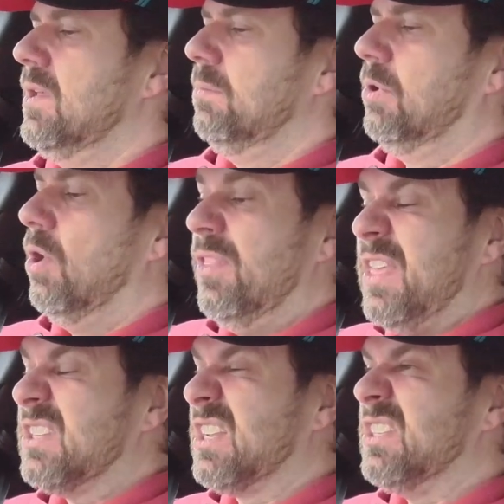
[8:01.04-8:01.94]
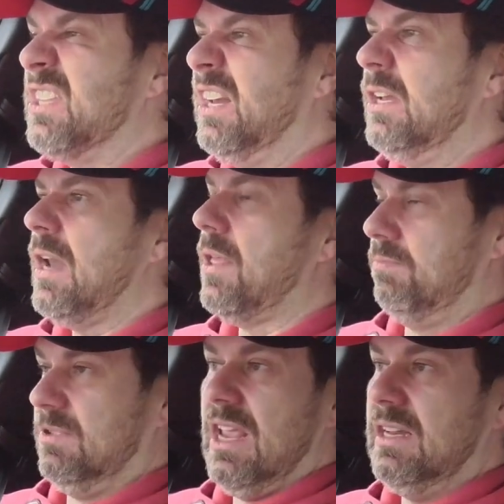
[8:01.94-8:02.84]
But all things considered,
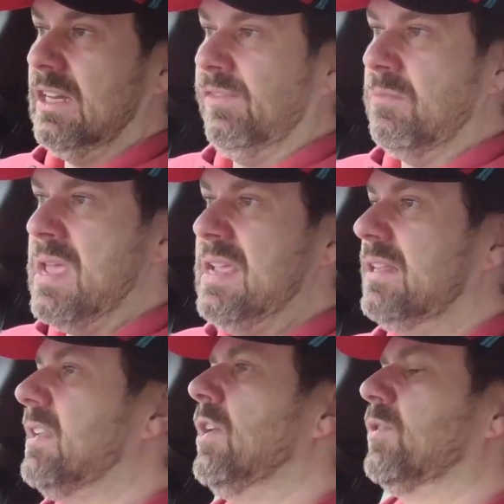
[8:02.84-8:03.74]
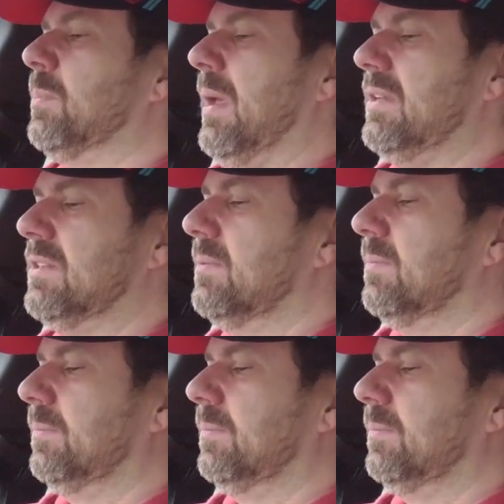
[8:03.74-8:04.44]
certainly for me, it's enough space.